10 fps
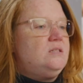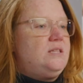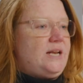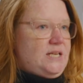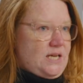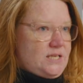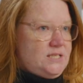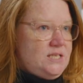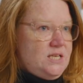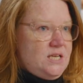that he
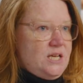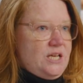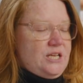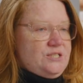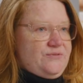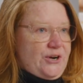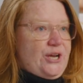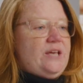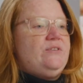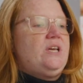does. He's
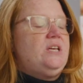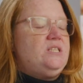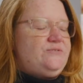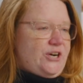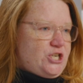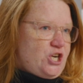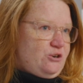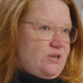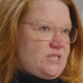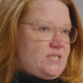very giving, he's very
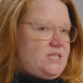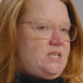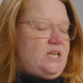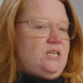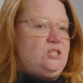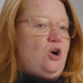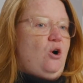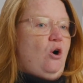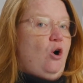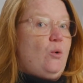generous, he's
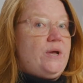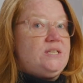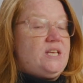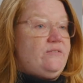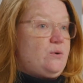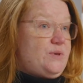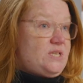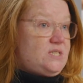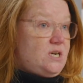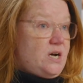always giving with
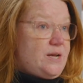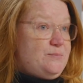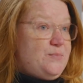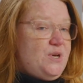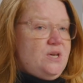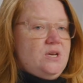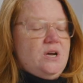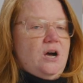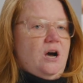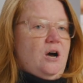his time.
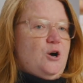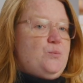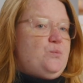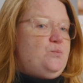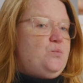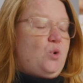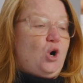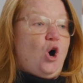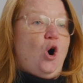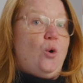
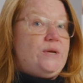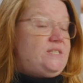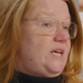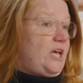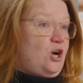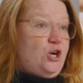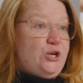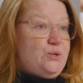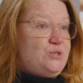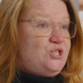We're always taking
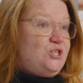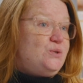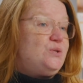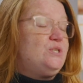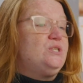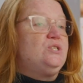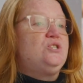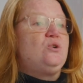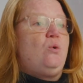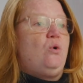on new
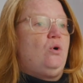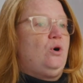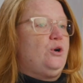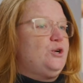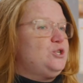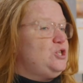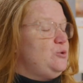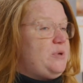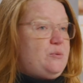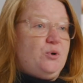students or
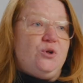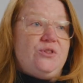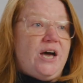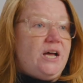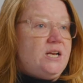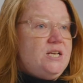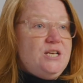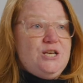new people that,